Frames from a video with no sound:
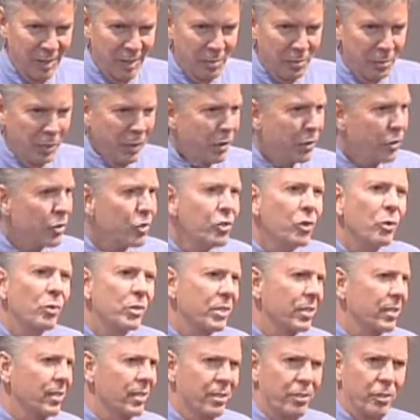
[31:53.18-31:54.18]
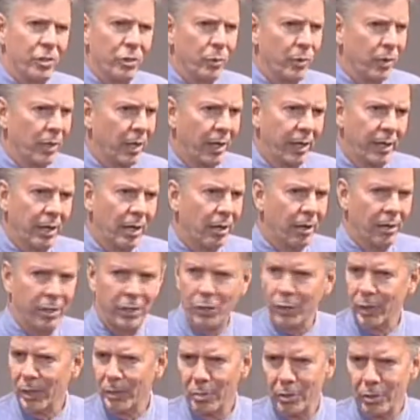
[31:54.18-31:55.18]
But there's no sense in you and I
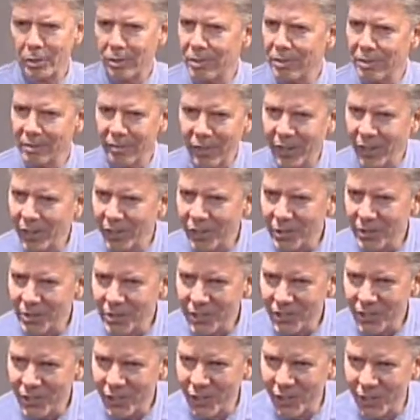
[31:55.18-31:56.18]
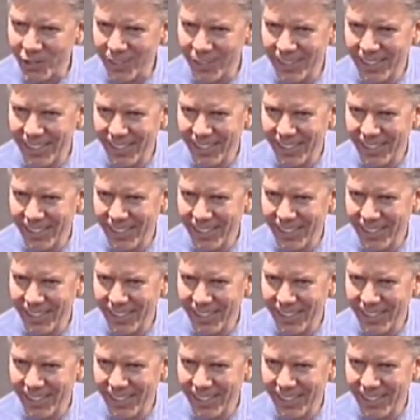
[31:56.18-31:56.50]
arguing personal values, is there?